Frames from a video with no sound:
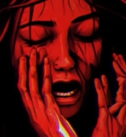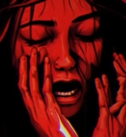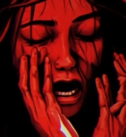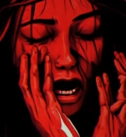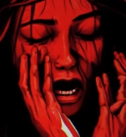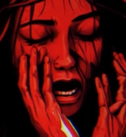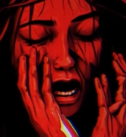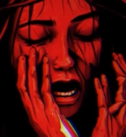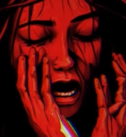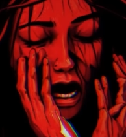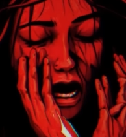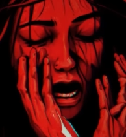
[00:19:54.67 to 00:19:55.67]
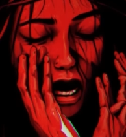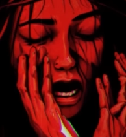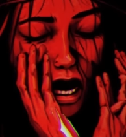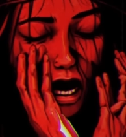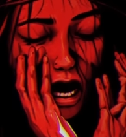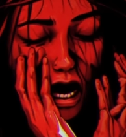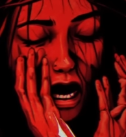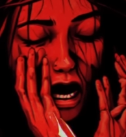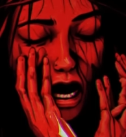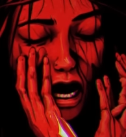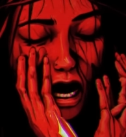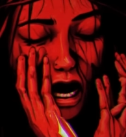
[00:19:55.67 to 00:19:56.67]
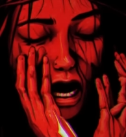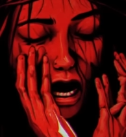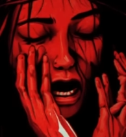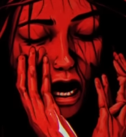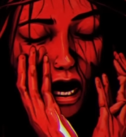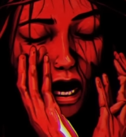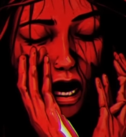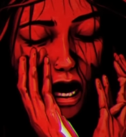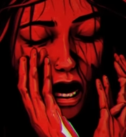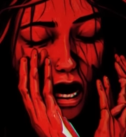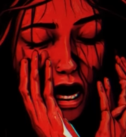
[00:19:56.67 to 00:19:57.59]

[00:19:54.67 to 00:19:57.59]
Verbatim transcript: Something stuck out of a gap in the roots of the smaller